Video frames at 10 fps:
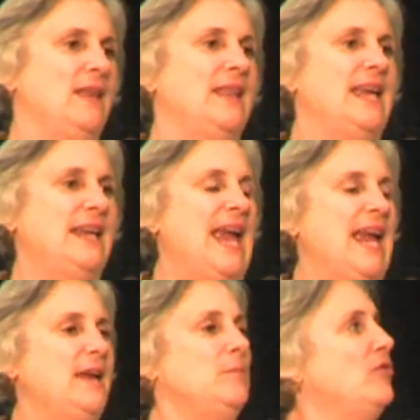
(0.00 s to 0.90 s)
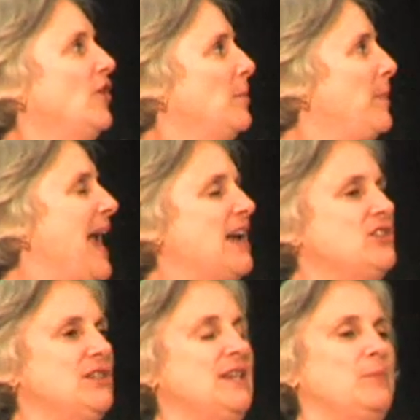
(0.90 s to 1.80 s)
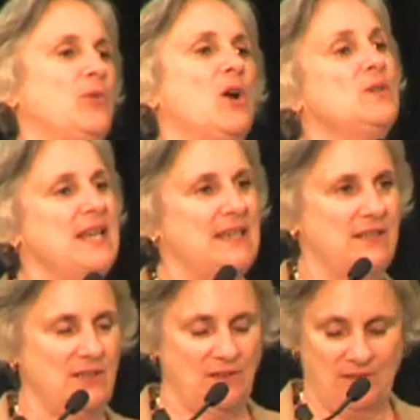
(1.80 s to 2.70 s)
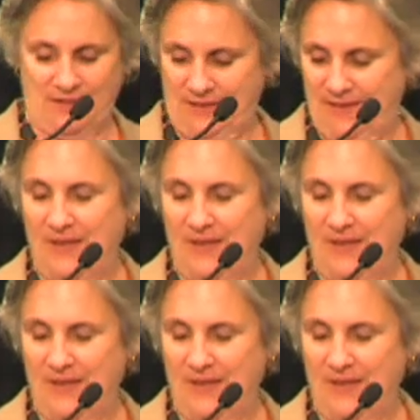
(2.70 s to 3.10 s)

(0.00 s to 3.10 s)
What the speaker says: They came from passionate protesters,